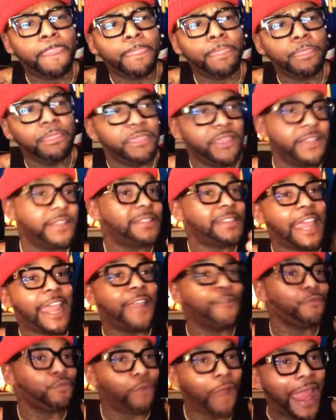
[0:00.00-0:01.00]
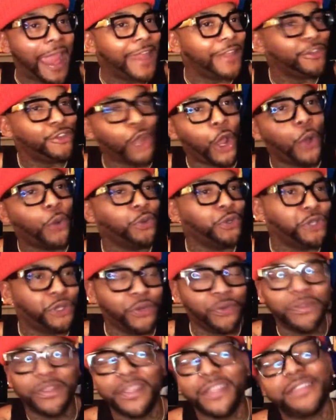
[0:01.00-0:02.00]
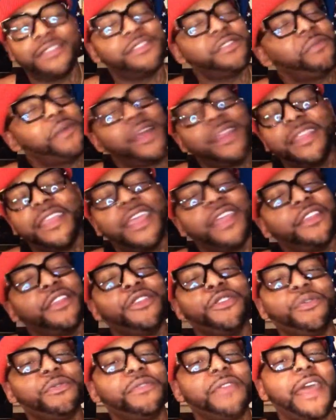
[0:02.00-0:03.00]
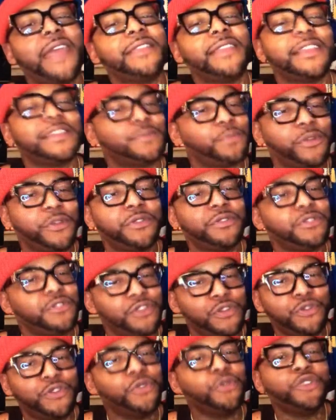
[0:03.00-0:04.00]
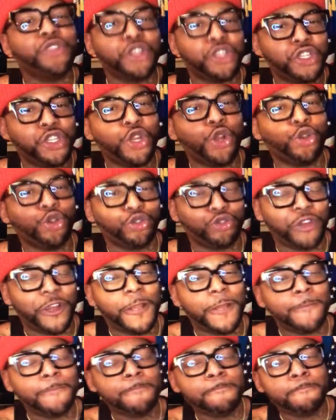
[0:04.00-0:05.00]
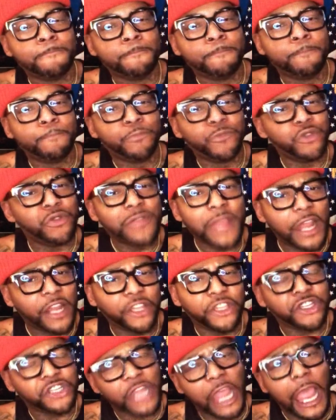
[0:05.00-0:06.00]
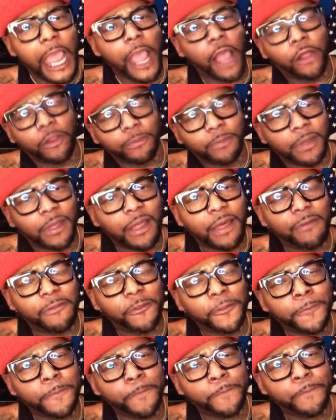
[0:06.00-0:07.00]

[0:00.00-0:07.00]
This ain't right. Don't do this. Nobody here to do that. That's what you do to children. You're not a child, beloved.